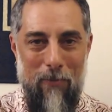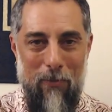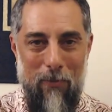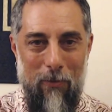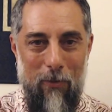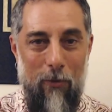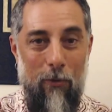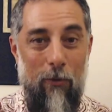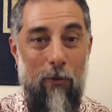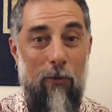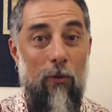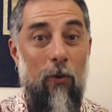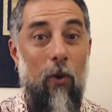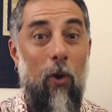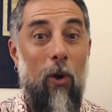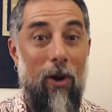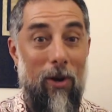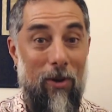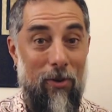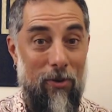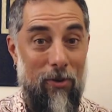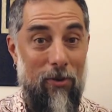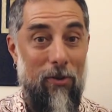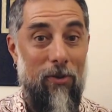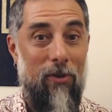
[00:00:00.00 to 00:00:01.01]

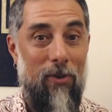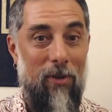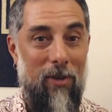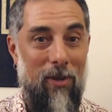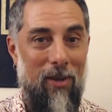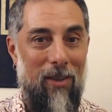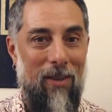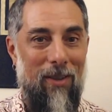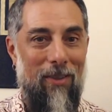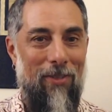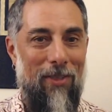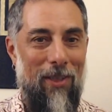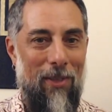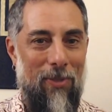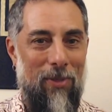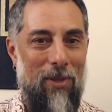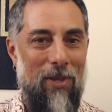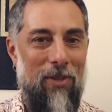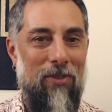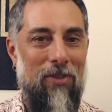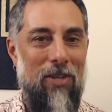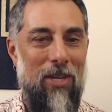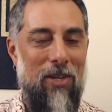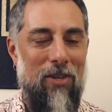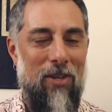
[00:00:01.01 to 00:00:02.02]
force that these
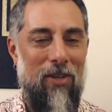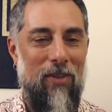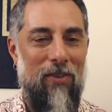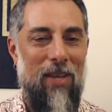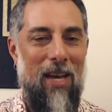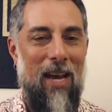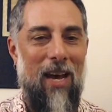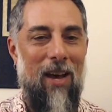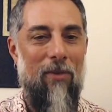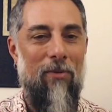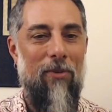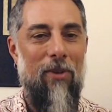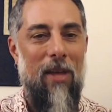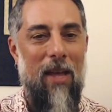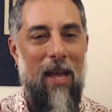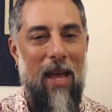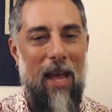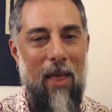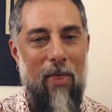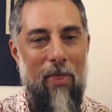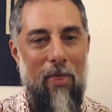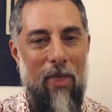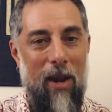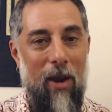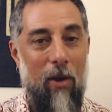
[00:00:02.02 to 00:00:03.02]
teachings have,
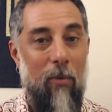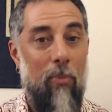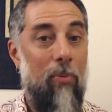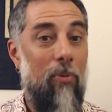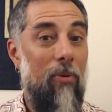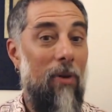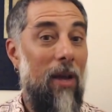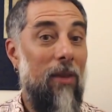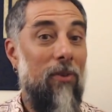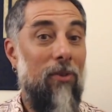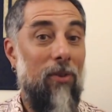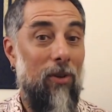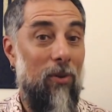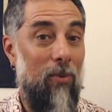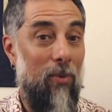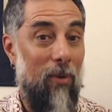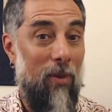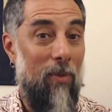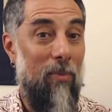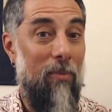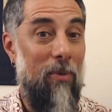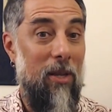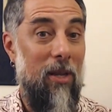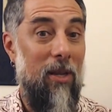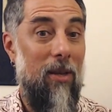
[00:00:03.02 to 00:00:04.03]
and they're present
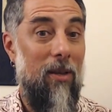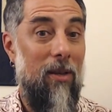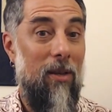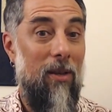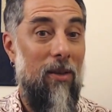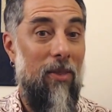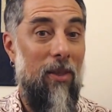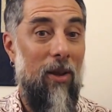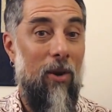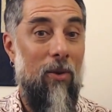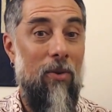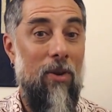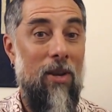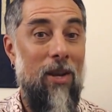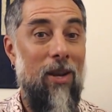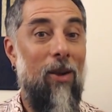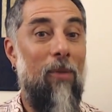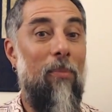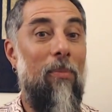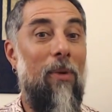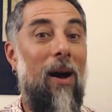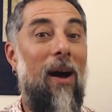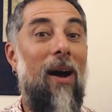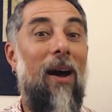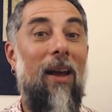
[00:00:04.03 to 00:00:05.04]
with me. They're
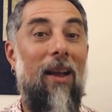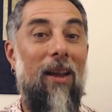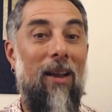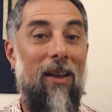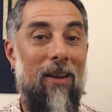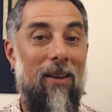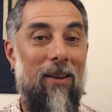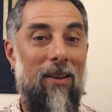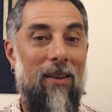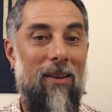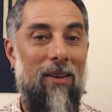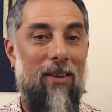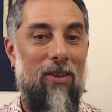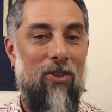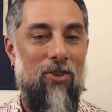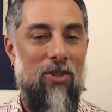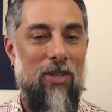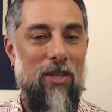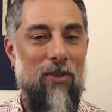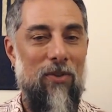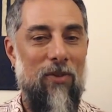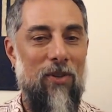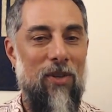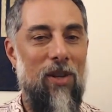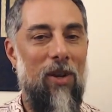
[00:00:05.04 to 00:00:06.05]
nearby.
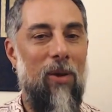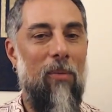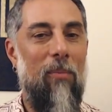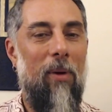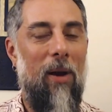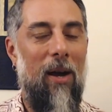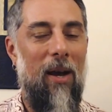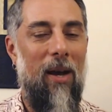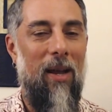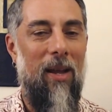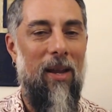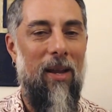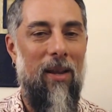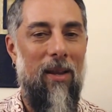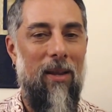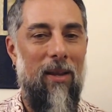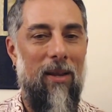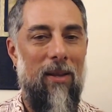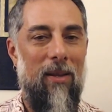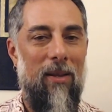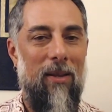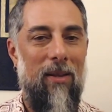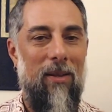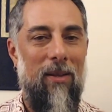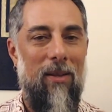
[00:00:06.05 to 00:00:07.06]
She's nearby
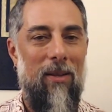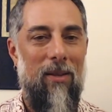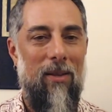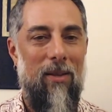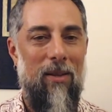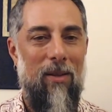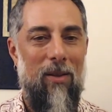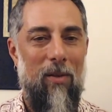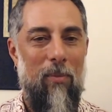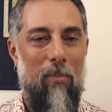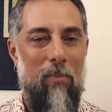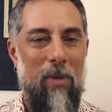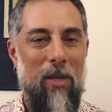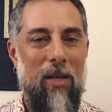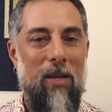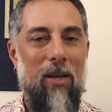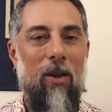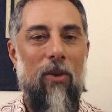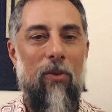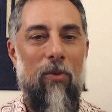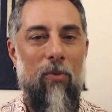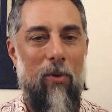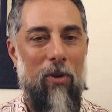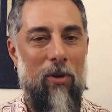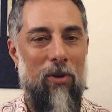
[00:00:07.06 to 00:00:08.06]

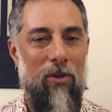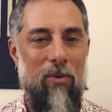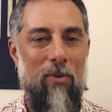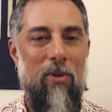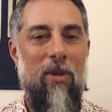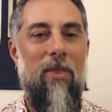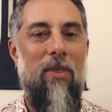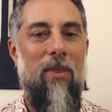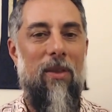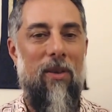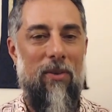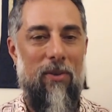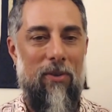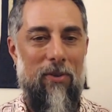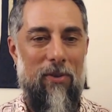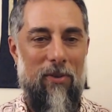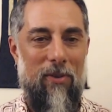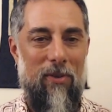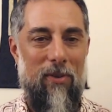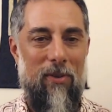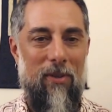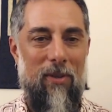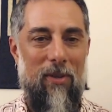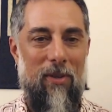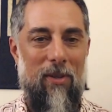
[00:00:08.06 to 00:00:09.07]
because we're doing this.
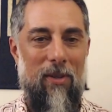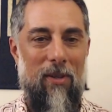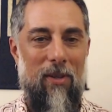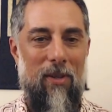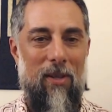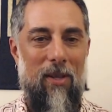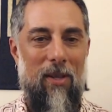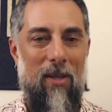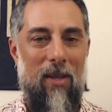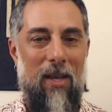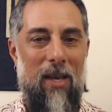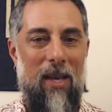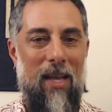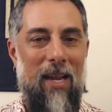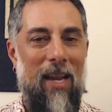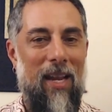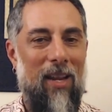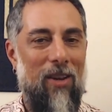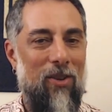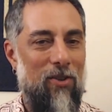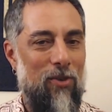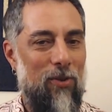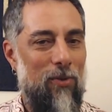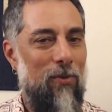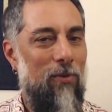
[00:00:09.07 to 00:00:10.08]
And I
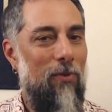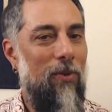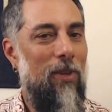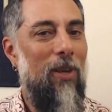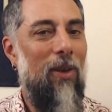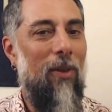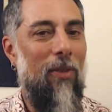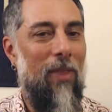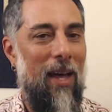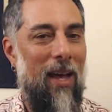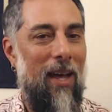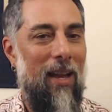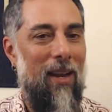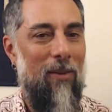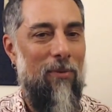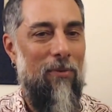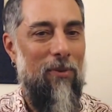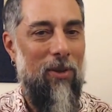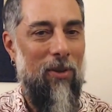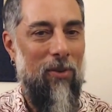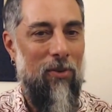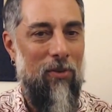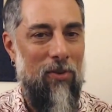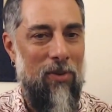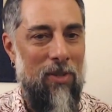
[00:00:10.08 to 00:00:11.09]
can just feel that. It
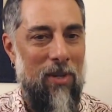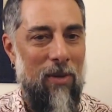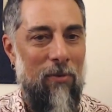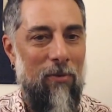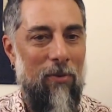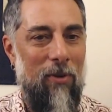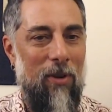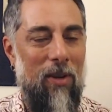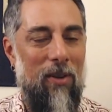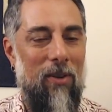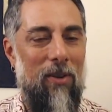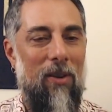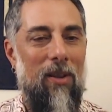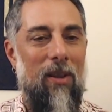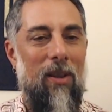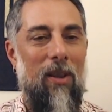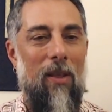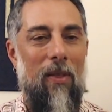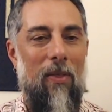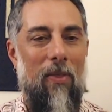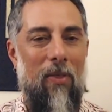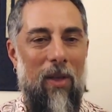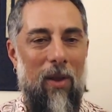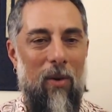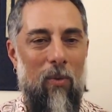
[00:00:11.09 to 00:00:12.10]
feels different
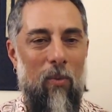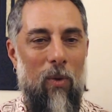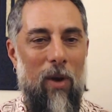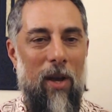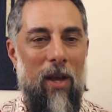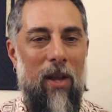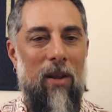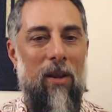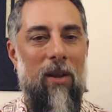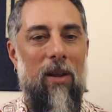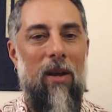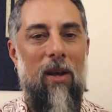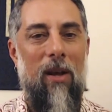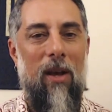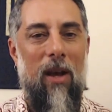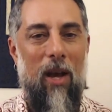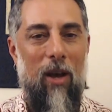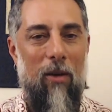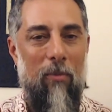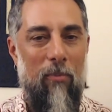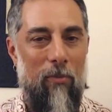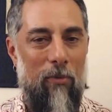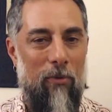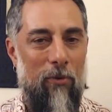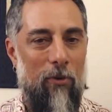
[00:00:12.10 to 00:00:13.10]
than when
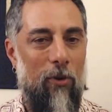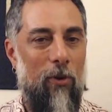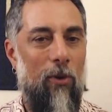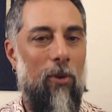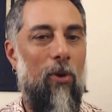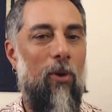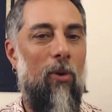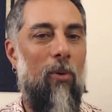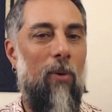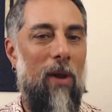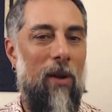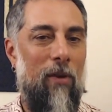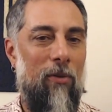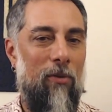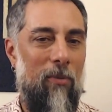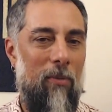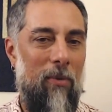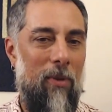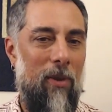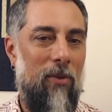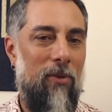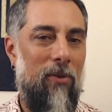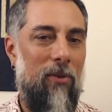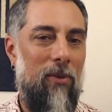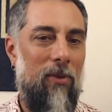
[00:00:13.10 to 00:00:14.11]
I'm further away from
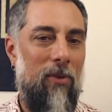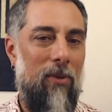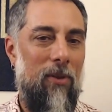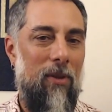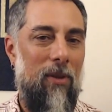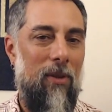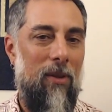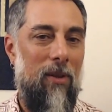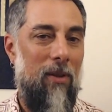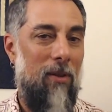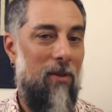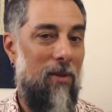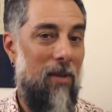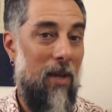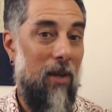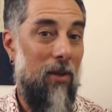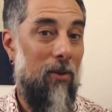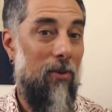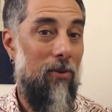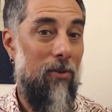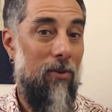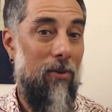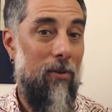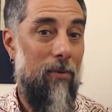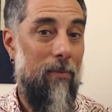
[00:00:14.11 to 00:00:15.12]
this
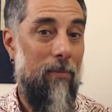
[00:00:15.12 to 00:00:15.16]
text.